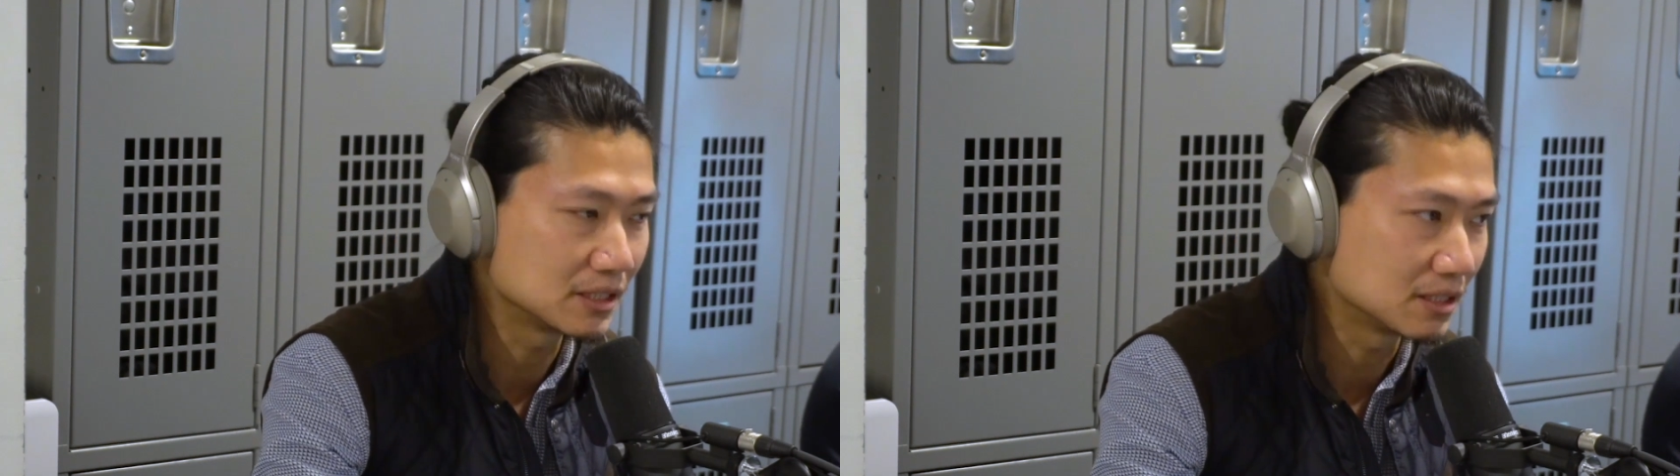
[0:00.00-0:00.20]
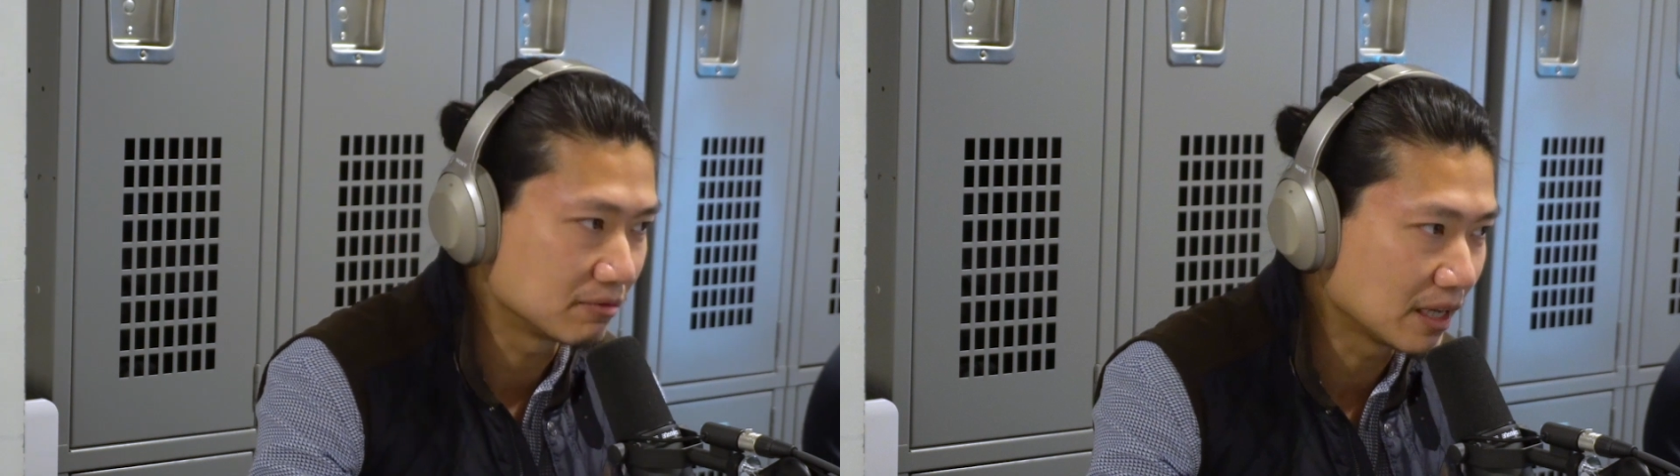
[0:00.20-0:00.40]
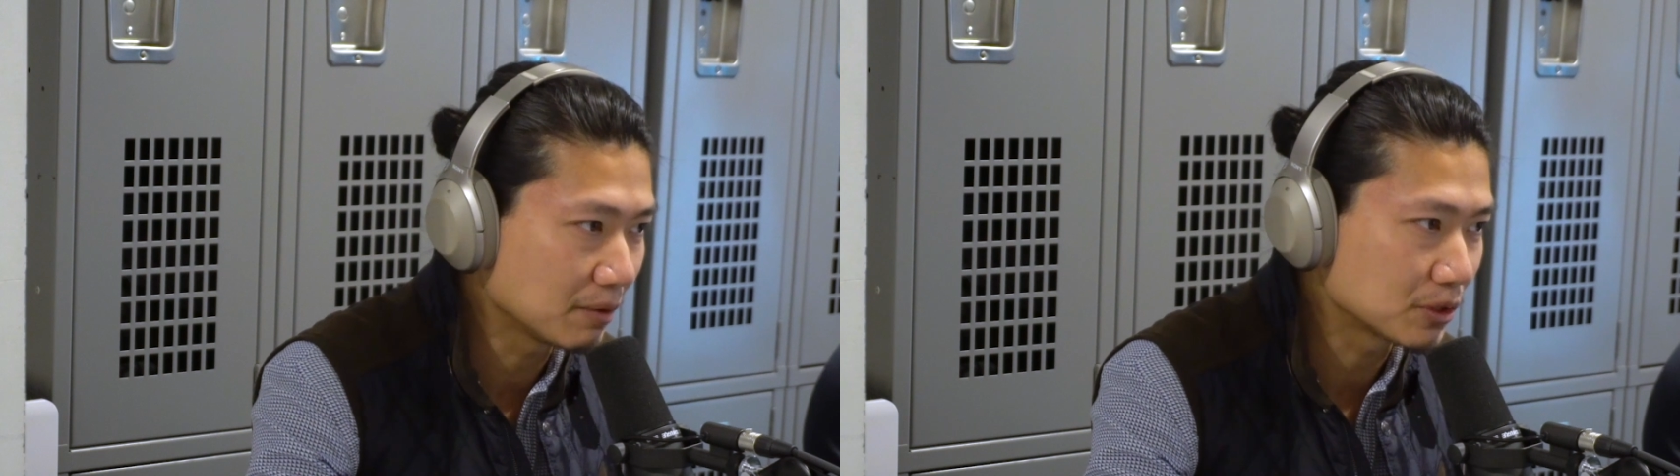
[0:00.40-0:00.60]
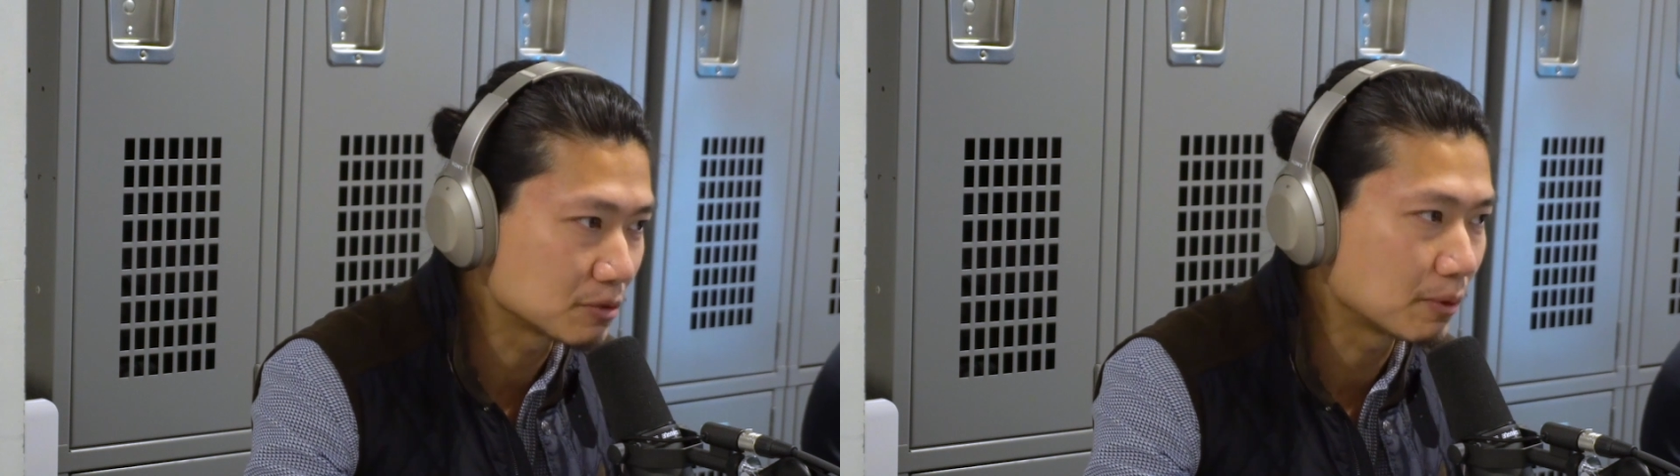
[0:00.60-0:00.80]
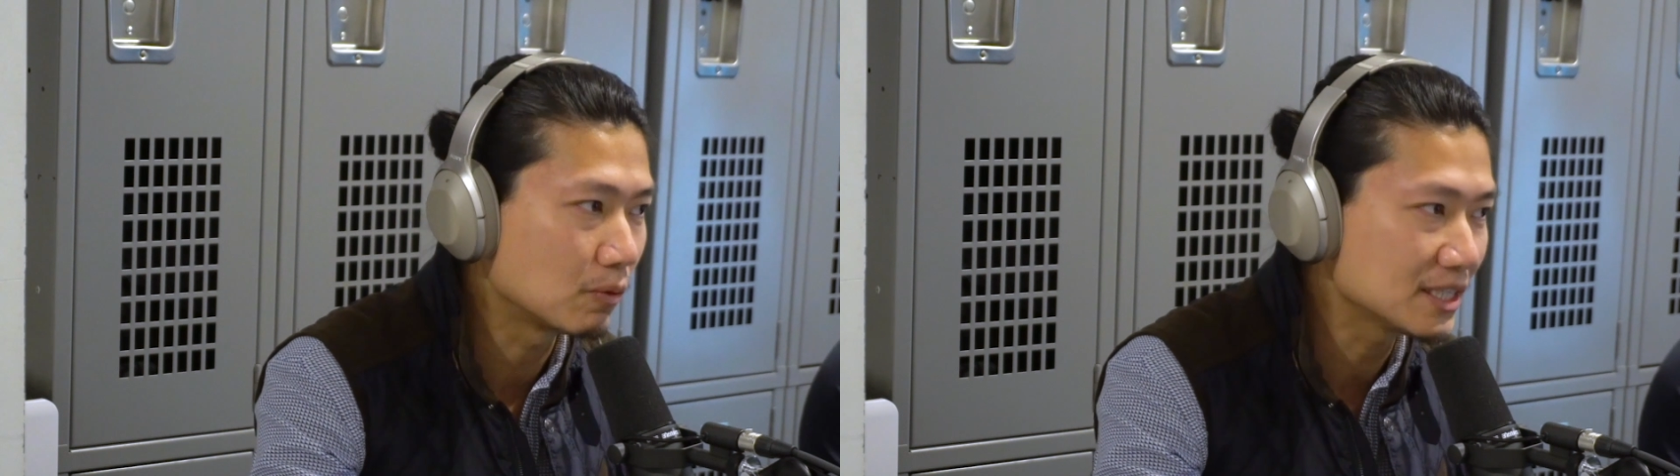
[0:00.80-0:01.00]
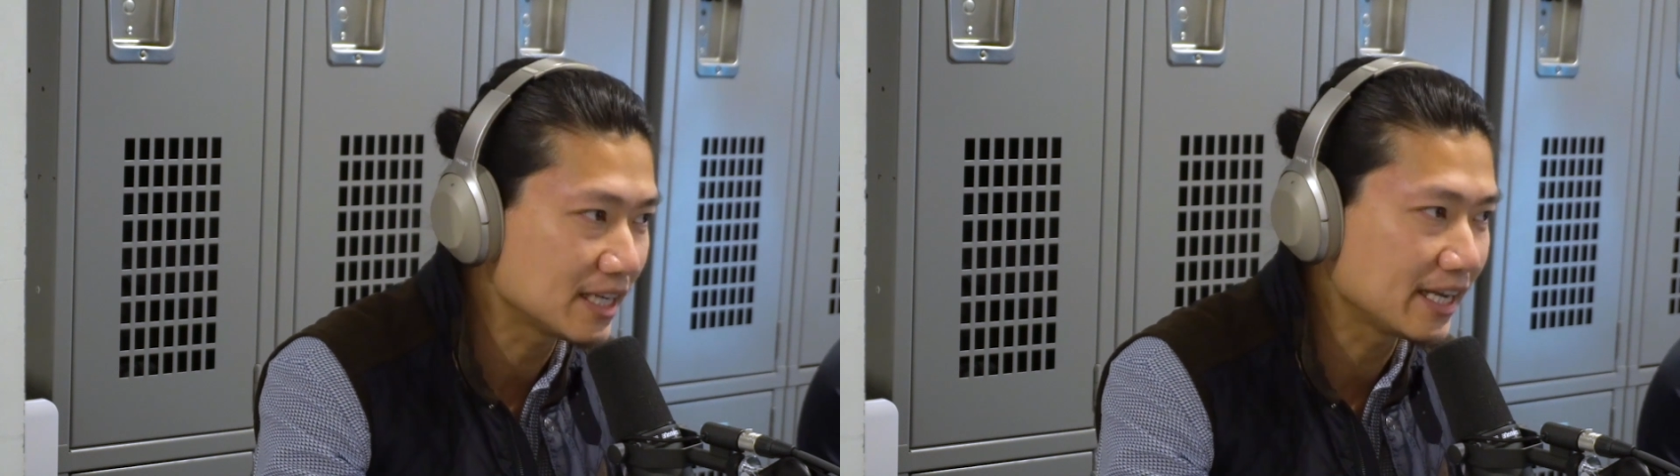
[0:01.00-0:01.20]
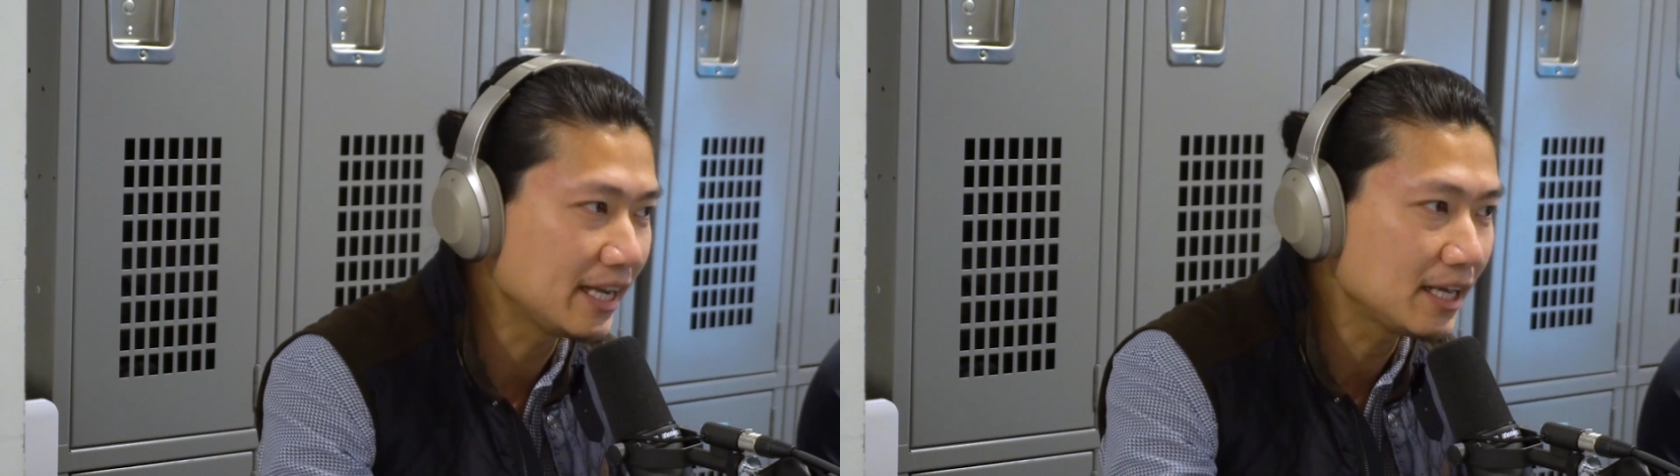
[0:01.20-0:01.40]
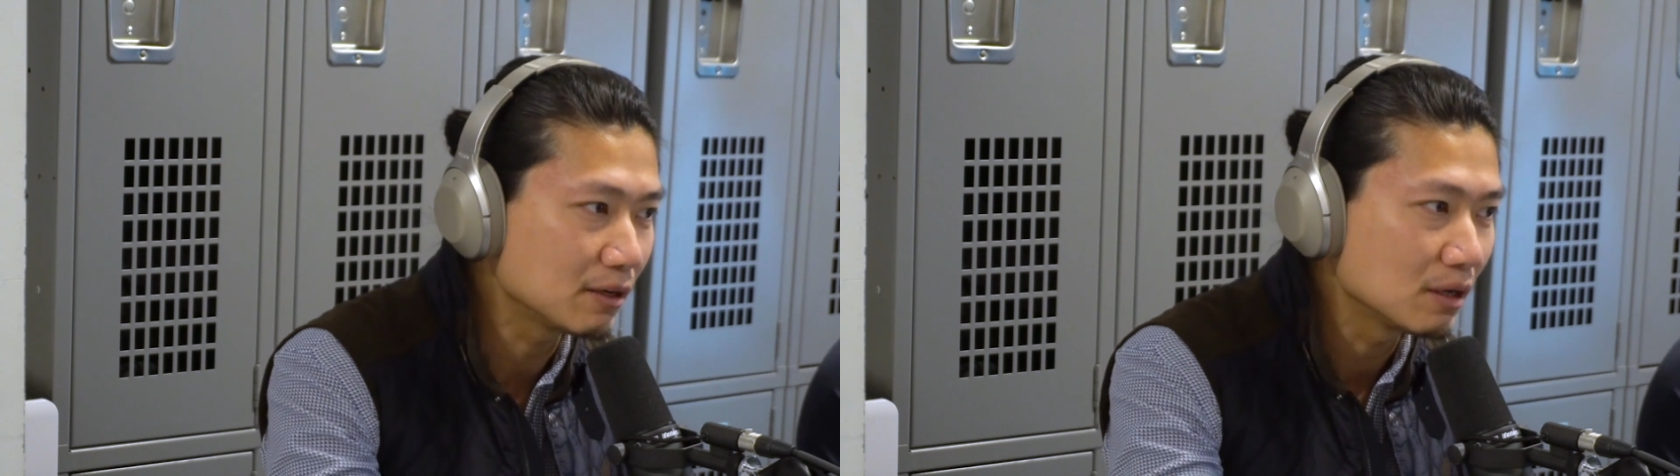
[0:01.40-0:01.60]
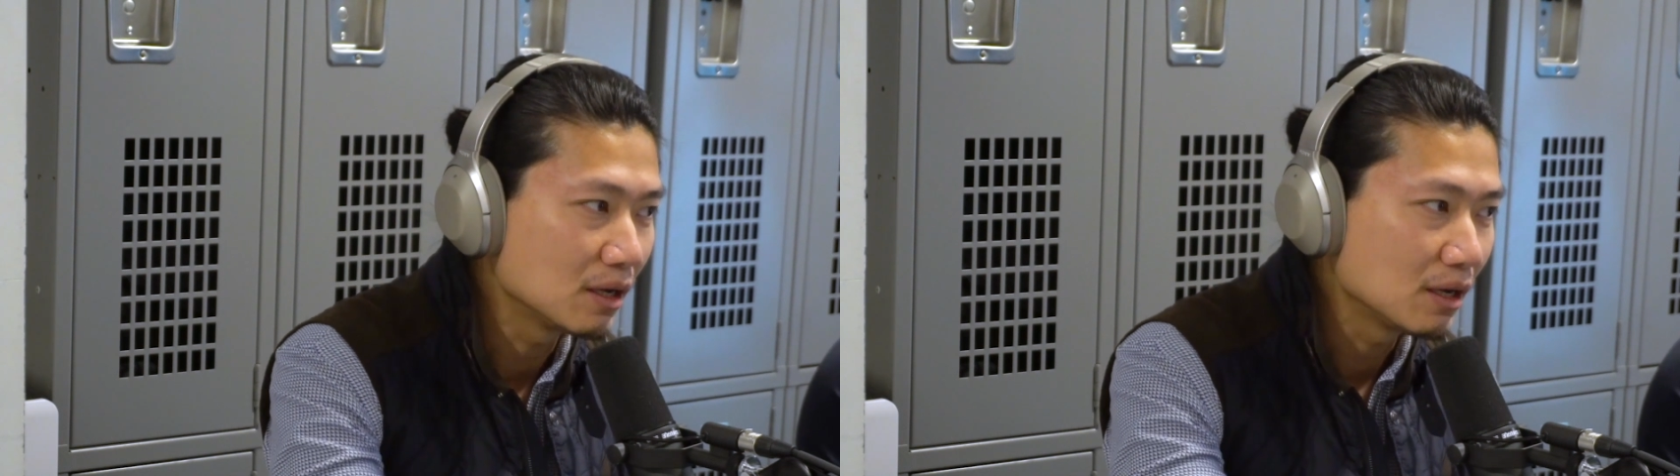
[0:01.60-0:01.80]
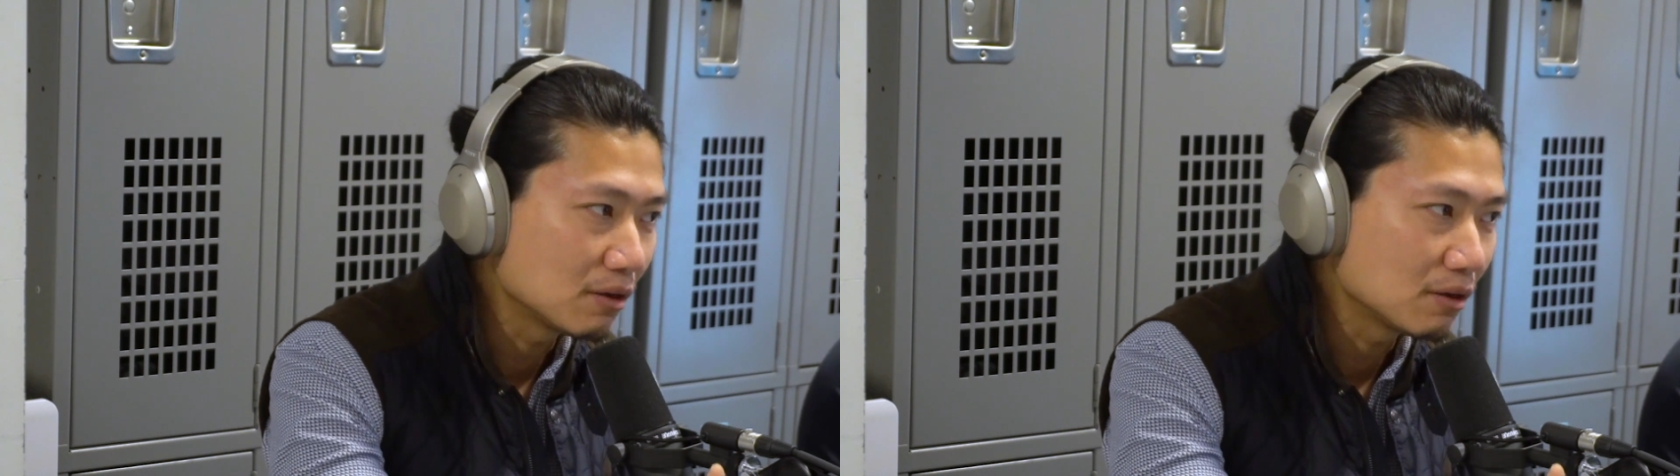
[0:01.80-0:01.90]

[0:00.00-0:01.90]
developers but what's in it